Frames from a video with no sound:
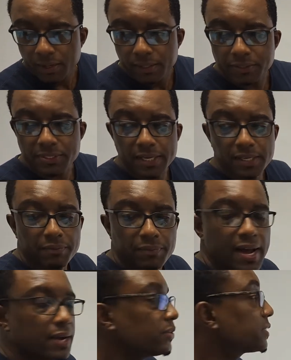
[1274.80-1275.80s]
the set of
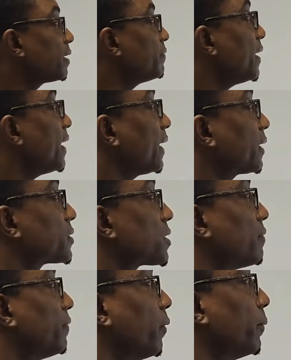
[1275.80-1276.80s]
values of
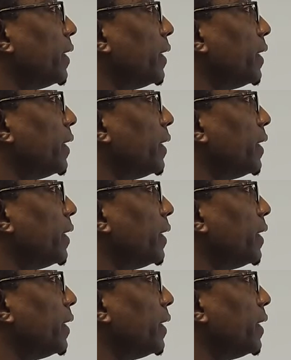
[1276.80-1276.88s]
x for